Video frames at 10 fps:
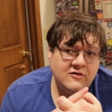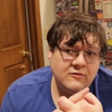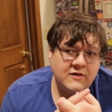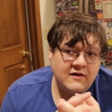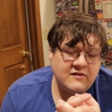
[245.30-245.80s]
do
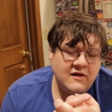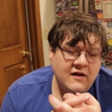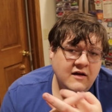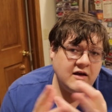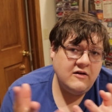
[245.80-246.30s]
things.
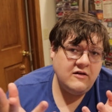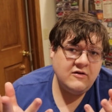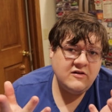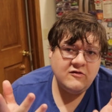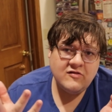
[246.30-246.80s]
you
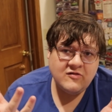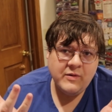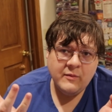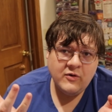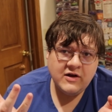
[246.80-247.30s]
get to use the
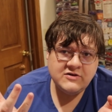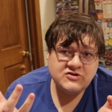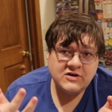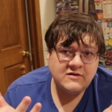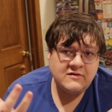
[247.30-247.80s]
spellbook
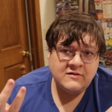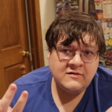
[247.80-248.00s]
engine